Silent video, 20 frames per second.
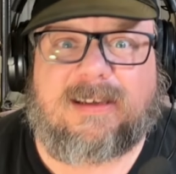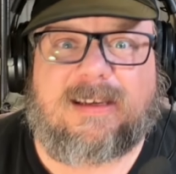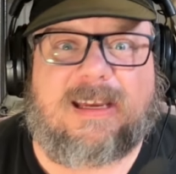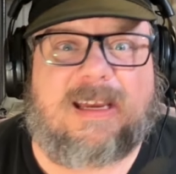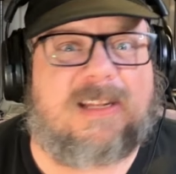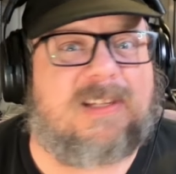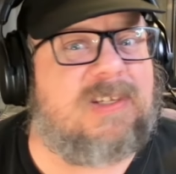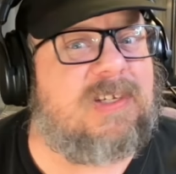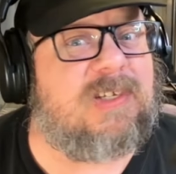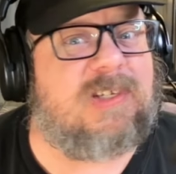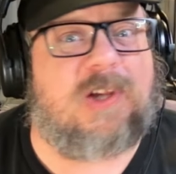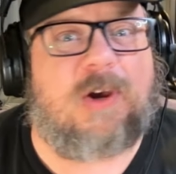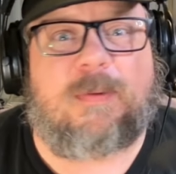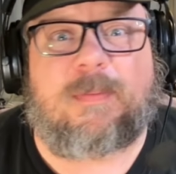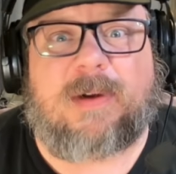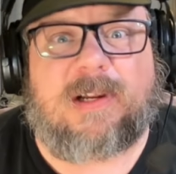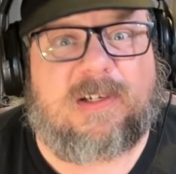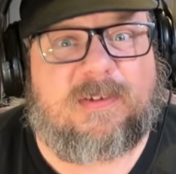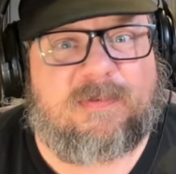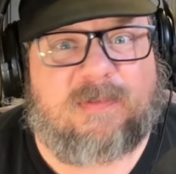It's so
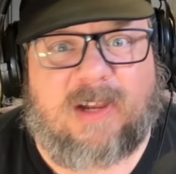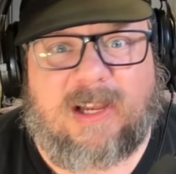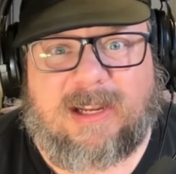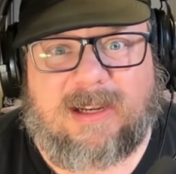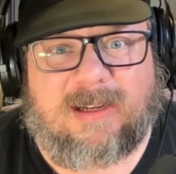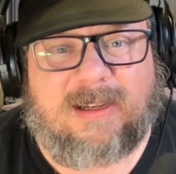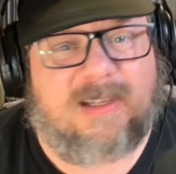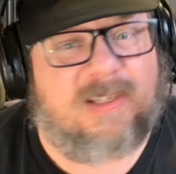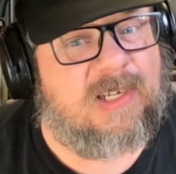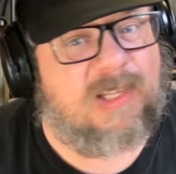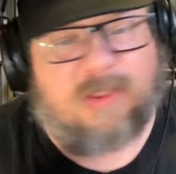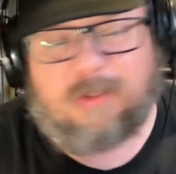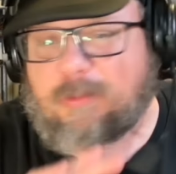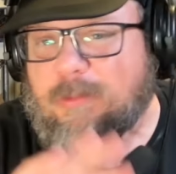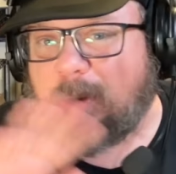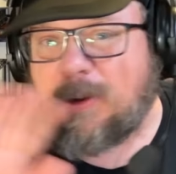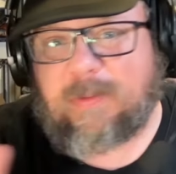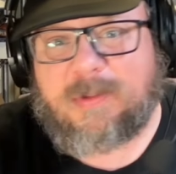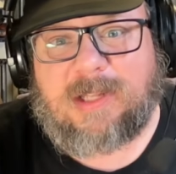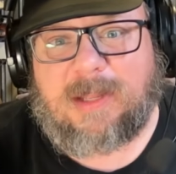much fun because it
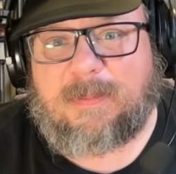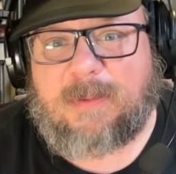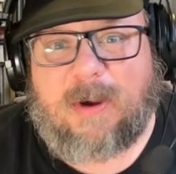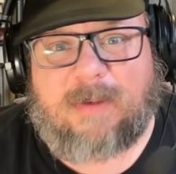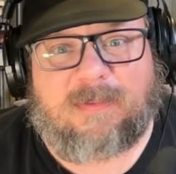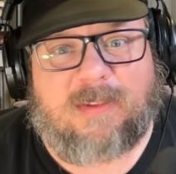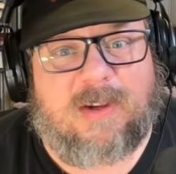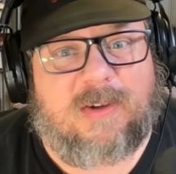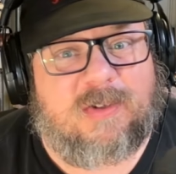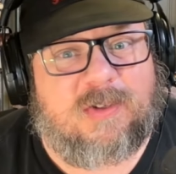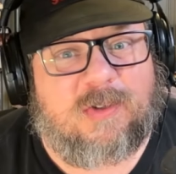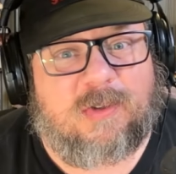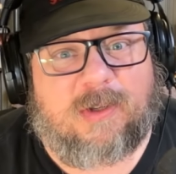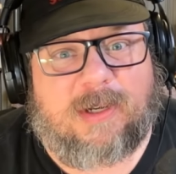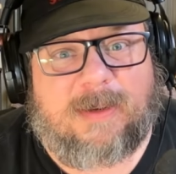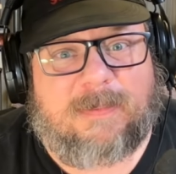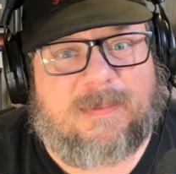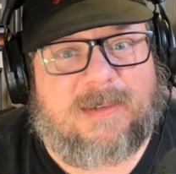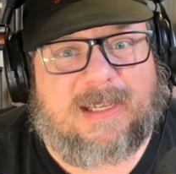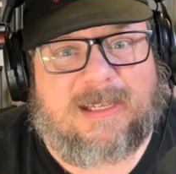throws them off their
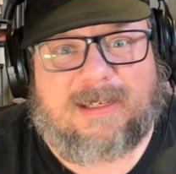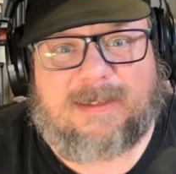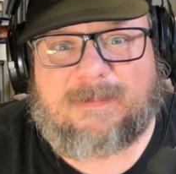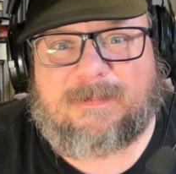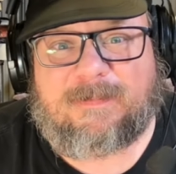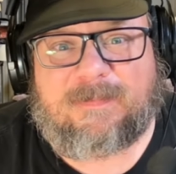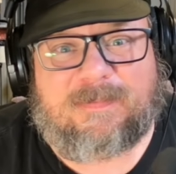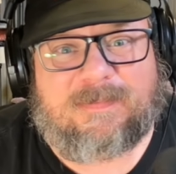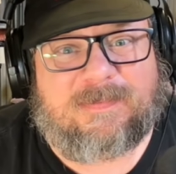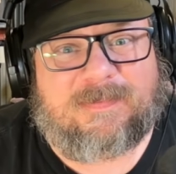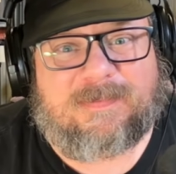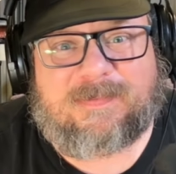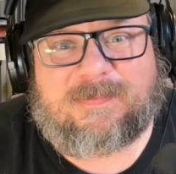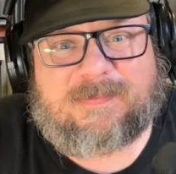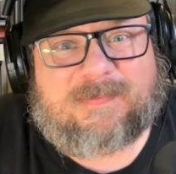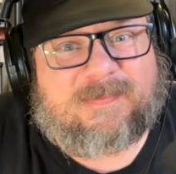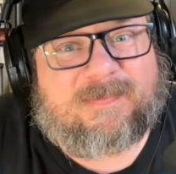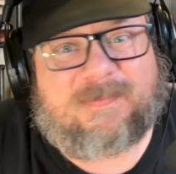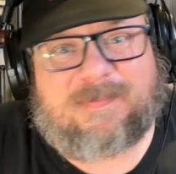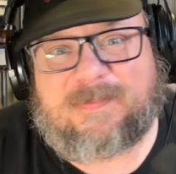script and
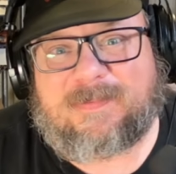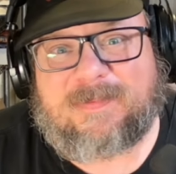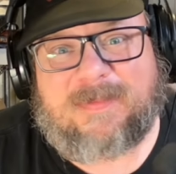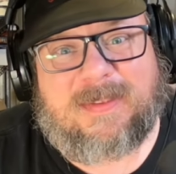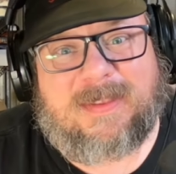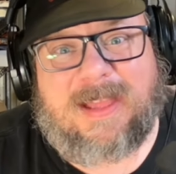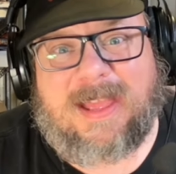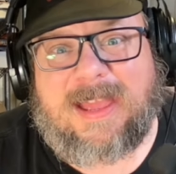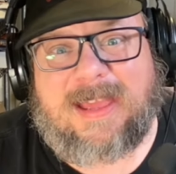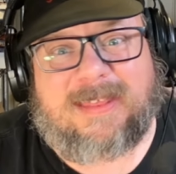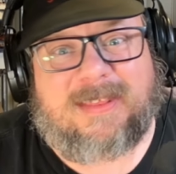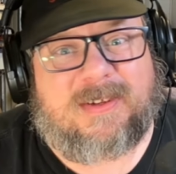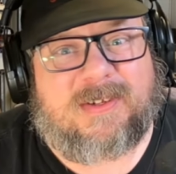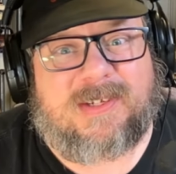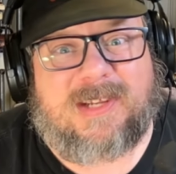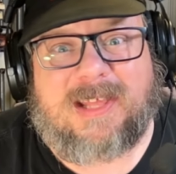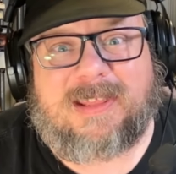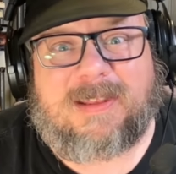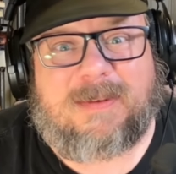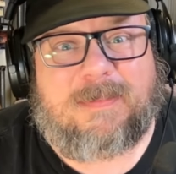hey,
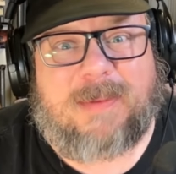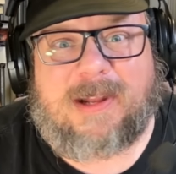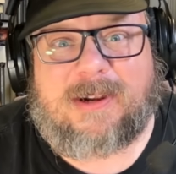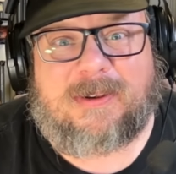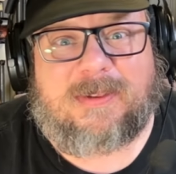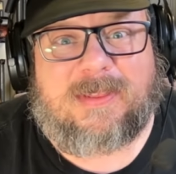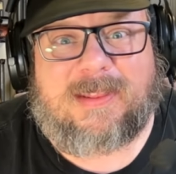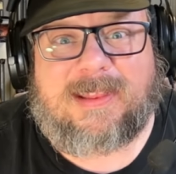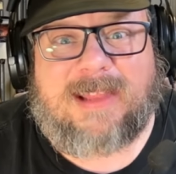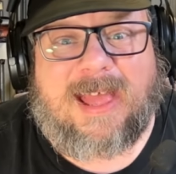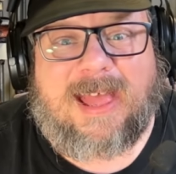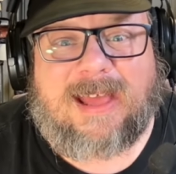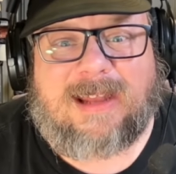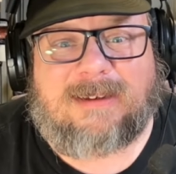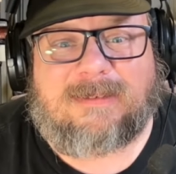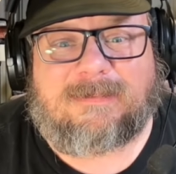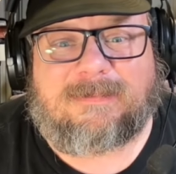there's nothing better than that.